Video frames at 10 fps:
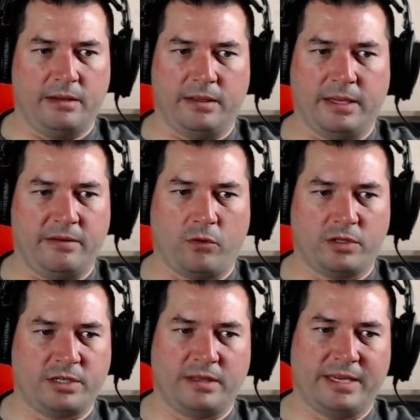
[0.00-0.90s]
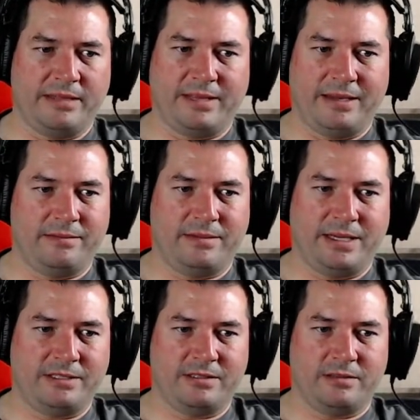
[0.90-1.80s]
unfortunately, that
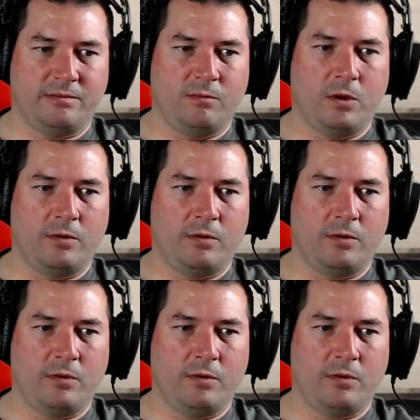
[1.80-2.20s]
just won't